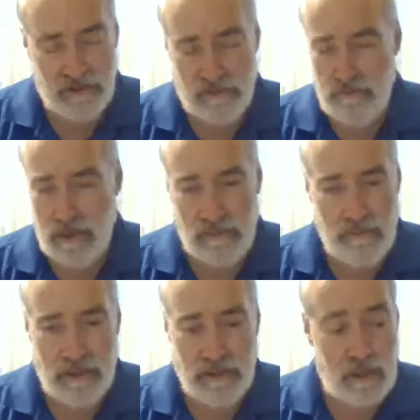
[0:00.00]
this many,
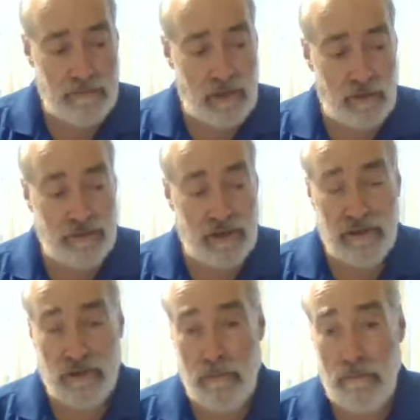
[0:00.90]
many times, and I'll say it
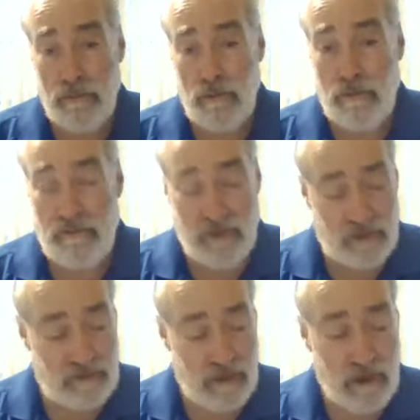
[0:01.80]
until I'm blue in my face,
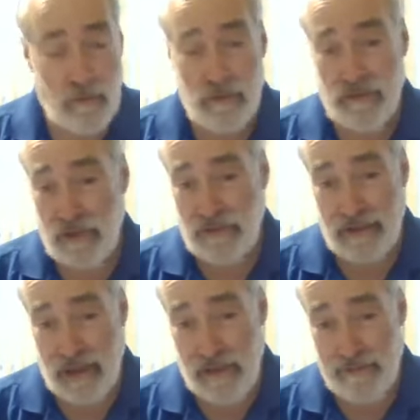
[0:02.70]
which is not going to
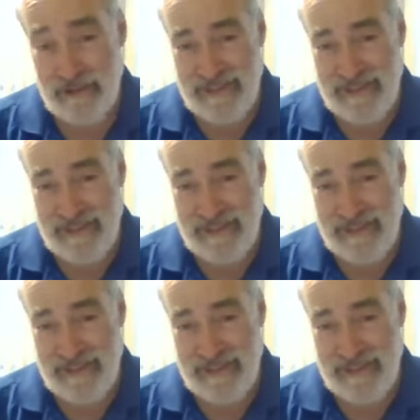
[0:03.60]
happen.